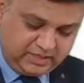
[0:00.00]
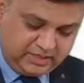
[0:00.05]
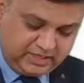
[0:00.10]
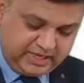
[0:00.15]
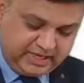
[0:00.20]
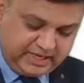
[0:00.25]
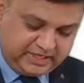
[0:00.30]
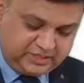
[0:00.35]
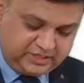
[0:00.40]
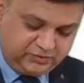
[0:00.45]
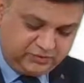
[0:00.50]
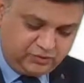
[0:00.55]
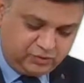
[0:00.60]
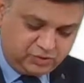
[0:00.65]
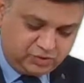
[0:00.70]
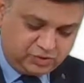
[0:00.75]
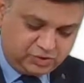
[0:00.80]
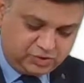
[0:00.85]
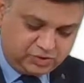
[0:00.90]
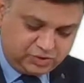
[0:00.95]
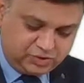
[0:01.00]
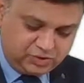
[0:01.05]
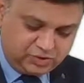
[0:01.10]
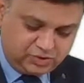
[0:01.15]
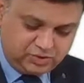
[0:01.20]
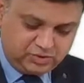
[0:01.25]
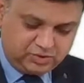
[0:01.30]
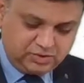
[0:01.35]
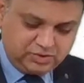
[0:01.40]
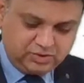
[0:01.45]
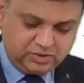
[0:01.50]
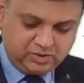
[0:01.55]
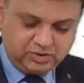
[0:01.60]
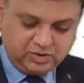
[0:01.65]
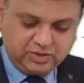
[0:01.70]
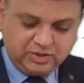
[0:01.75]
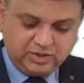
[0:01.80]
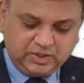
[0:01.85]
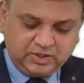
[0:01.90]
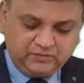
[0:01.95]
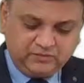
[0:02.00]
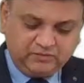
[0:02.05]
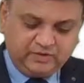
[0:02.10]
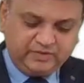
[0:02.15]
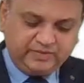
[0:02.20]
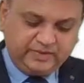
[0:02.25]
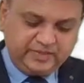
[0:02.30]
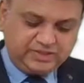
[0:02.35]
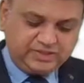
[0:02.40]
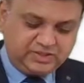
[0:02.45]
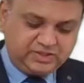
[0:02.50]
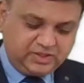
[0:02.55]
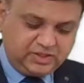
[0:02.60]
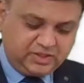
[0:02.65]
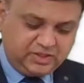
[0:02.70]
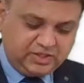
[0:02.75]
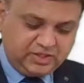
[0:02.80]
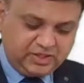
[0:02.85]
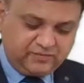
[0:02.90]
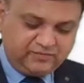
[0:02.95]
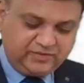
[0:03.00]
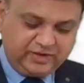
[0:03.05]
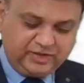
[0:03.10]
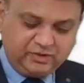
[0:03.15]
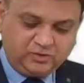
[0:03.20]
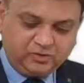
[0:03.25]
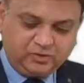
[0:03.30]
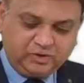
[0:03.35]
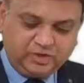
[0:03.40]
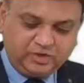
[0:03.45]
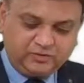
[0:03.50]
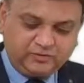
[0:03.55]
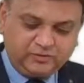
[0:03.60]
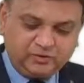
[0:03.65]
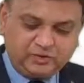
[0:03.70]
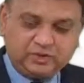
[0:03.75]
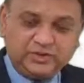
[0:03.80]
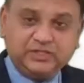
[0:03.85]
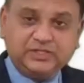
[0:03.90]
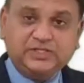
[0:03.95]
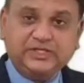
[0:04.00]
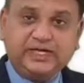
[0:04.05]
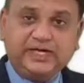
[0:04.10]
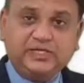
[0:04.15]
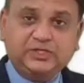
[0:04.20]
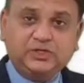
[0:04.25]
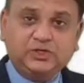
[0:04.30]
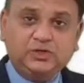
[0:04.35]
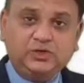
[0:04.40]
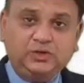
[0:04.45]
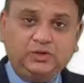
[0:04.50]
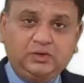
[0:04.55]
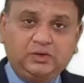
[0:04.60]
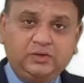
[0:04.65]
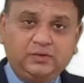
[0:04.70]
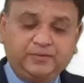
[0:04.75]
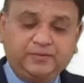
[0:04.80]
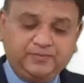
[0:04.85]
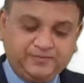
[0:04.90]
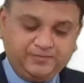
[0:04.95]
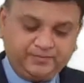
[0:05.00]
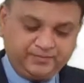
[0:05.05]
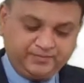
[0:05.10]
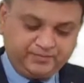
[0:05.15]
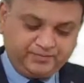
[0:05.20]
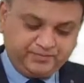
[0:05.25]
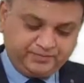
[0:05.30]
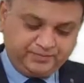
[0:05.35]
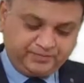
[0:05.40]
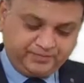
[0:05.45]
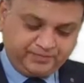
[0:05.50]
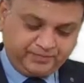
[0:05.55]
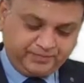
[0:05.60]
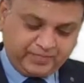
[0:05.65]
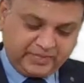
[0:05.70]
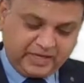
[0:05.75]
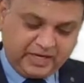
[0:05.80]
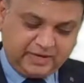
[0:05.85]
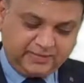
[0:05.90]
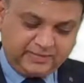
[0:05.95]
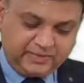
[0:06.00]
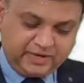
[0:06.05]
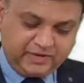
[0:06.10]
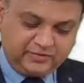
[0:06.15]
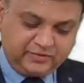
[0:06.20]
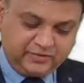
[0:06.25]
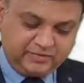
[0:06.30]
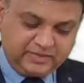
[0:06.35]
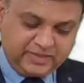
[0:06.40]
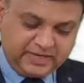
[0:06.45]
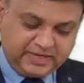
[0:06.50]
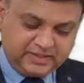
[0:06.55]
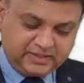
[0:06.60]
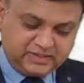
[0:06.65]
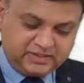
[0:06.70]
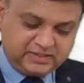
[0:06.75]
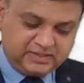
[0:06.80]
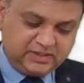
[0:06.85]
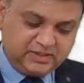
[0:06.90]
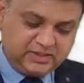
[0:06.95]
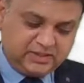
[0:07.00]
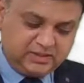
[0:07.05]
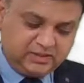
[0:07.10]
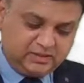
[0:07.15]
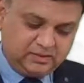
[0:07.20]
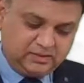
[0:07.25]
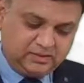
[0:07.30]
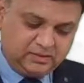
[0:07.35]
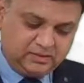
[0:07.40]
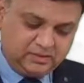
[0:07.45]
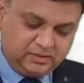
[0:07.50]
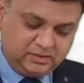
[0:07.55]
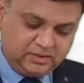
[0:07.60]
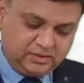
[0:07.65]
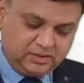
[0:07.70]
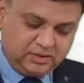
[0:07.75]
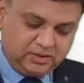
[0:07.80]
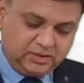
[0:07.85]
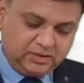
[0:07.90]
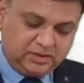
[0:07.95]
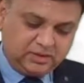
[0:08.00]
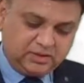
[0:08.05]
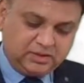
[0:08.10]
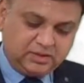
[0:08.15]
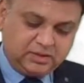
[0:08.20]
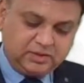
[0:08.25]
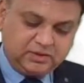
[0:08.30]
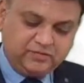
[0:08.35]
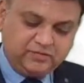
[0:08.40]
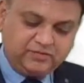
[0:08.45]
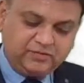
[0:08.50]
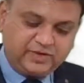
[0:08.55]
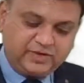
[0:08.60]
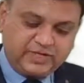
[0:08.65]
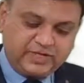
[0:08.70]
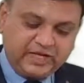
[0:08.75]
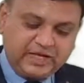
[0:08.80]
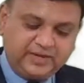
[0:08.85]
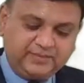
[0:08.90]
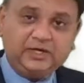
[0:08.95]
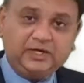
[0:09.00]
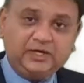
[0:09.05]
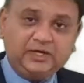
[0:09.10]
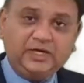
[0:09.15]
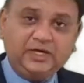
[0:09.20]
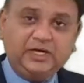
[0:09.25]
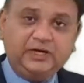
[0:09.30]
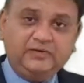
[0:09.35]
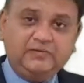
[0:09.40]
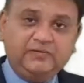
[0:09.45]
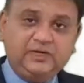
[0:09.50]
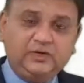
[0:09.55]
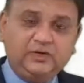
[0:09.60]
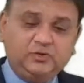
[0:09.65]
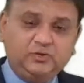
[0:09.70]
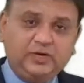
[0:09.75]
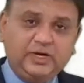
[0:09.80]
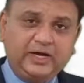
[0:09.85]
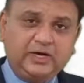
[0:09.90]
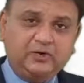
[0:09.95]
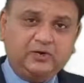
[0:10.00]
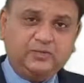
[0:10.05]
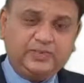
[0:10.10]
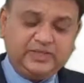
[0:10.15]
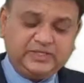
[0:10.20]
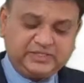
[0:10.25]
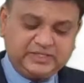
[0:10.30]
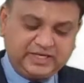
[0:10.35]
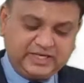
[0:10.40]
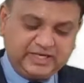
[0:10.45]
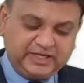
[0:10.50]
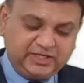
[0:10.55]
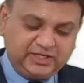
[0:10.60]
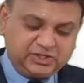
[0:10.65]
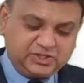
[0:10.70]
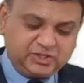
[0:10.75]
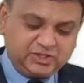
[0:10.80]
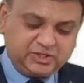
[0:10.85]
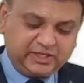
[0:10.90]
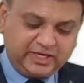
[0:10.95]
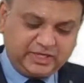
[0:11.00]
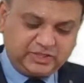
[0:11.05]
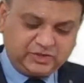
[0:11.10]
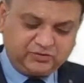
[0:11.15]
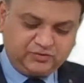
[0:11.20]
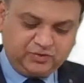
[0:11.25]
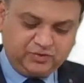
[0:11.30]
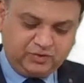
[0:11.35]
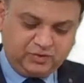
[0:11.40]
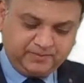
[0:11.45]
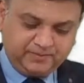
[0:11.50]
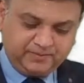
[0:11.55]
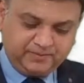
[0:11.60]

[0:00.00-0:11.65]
cash flows will mention year 1 to year 4 this cash flow. Apart from that, say the working capital recovery 2 lakh rupees additional cash flow,